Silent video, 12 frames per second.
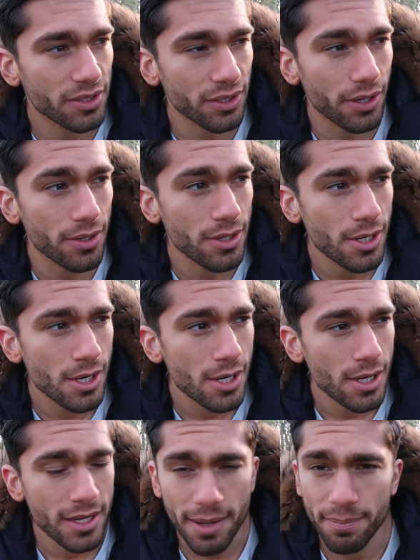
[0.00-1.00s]
So
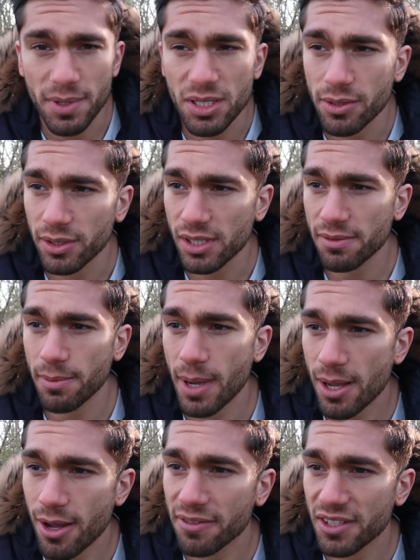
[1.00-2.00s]
yeah, been doing this for
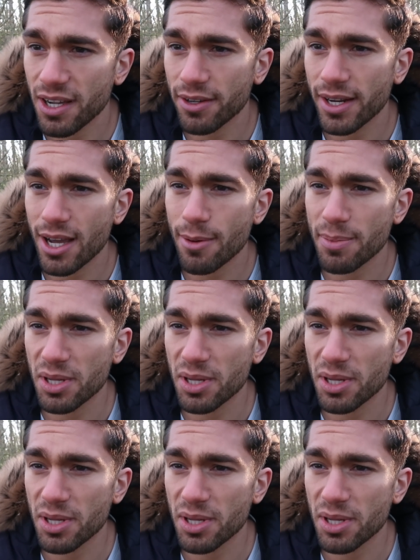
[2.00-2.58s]
about half an hour now,